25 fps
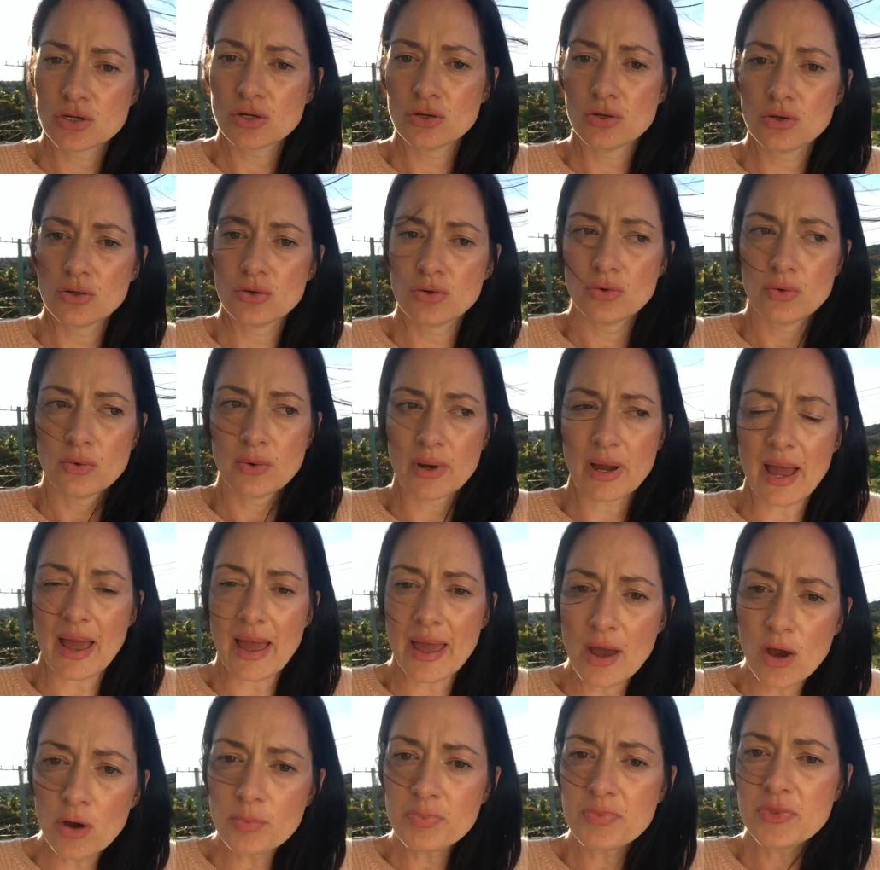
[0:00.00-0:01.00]
to
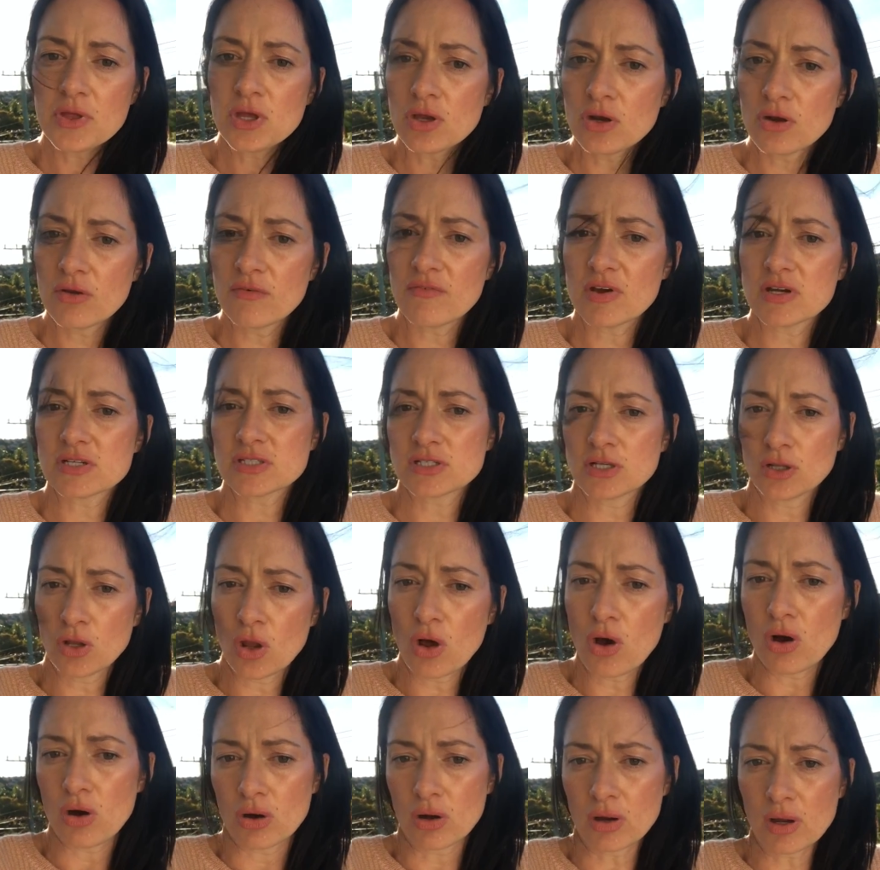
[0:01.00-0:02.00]
help the universe
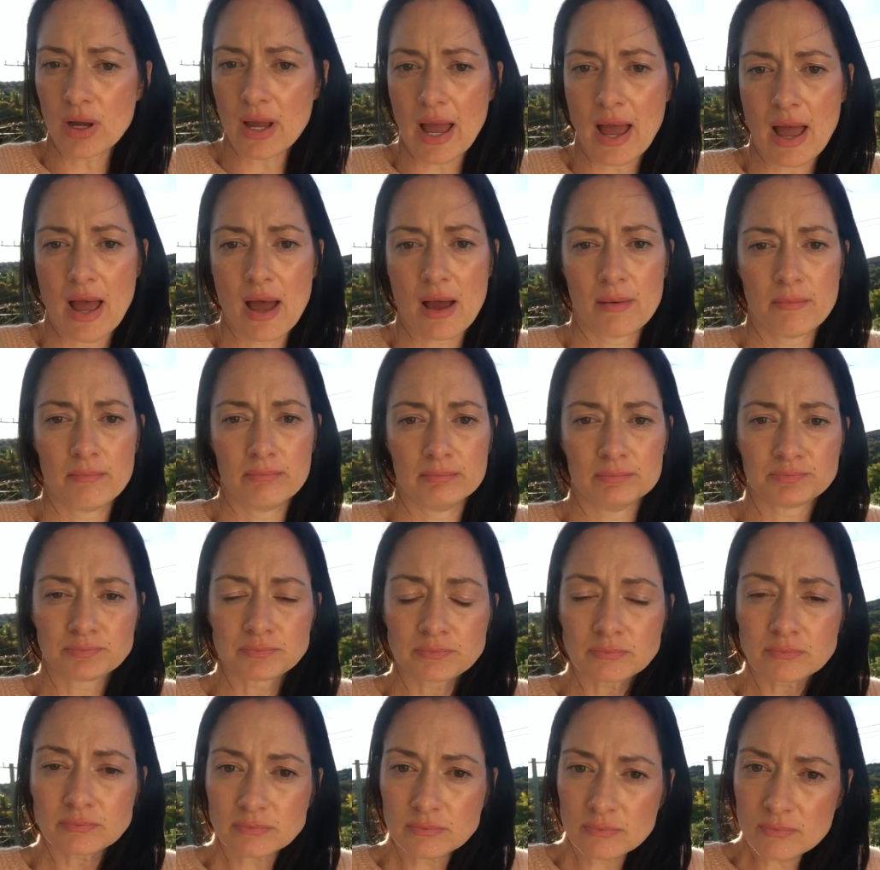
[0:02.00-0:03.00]
along,
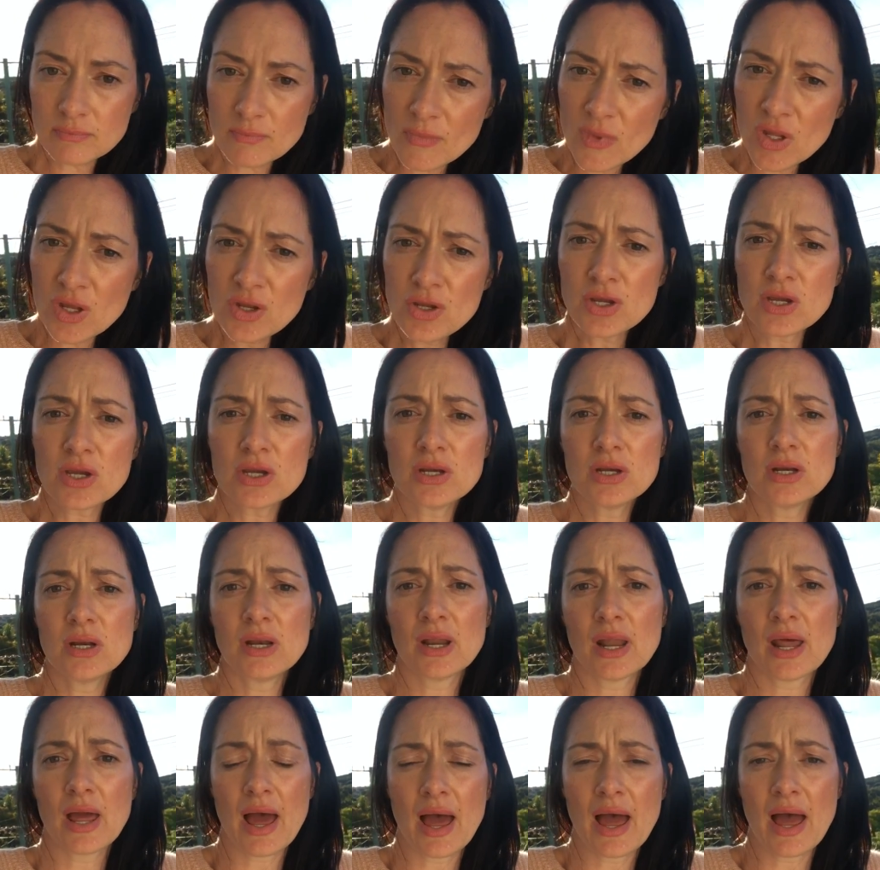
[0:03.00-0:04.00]
you
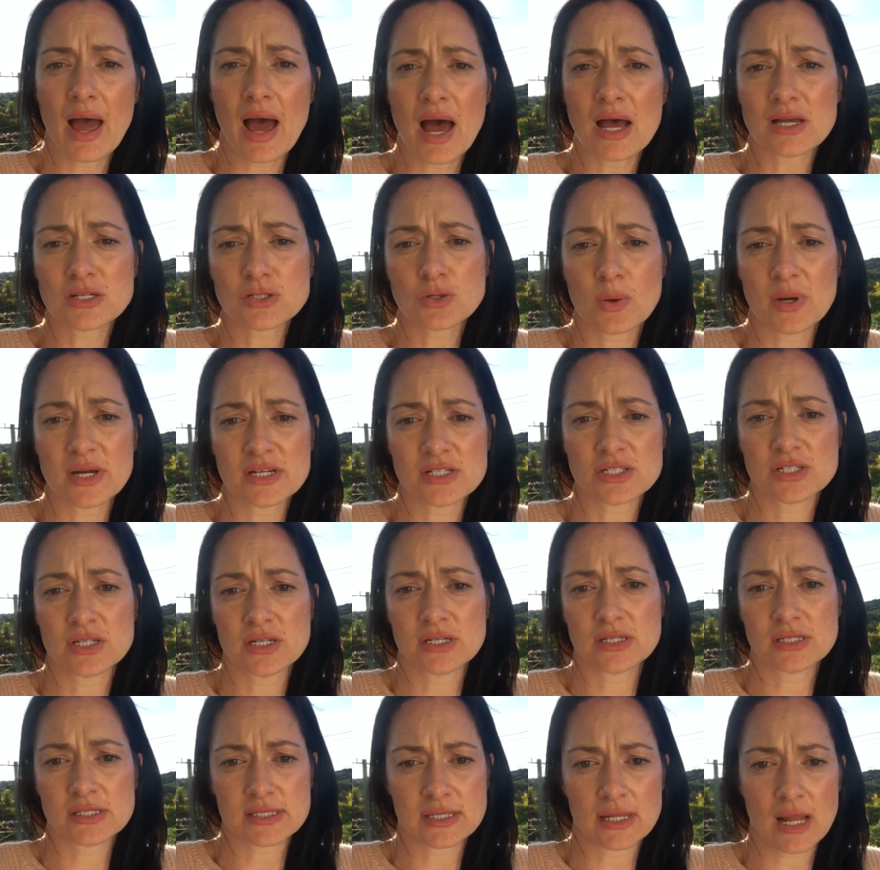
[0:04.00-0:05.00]
can ask
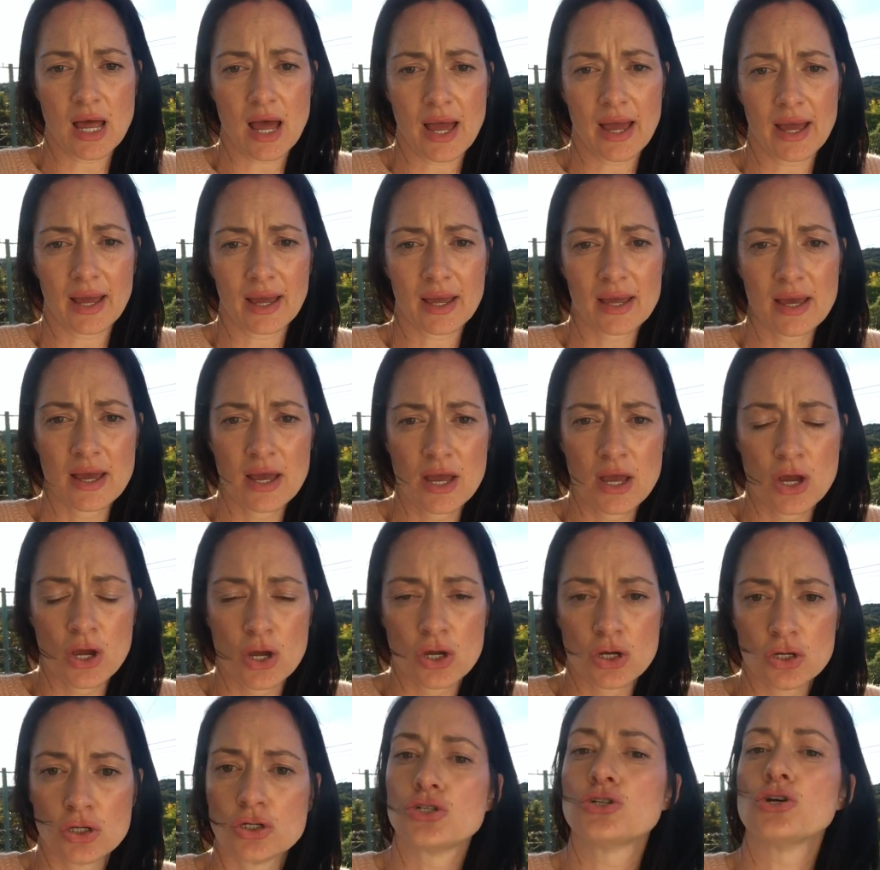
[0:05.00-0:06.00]
questions like,
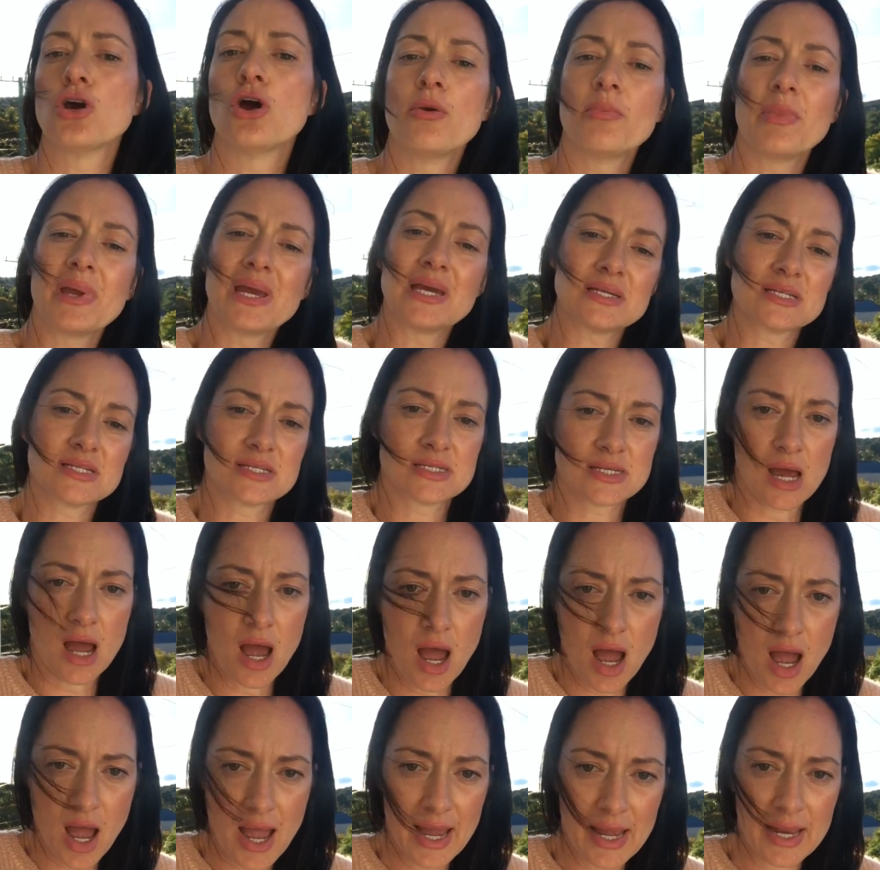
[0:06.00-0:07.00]
show me a
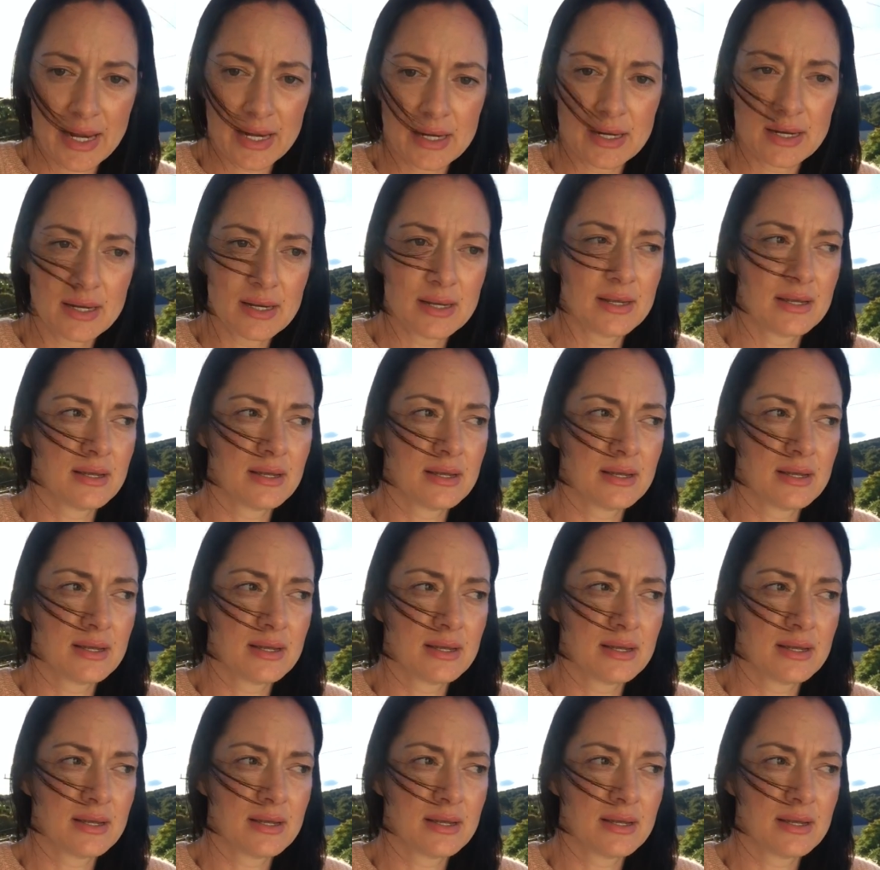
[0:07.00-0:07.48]
sign,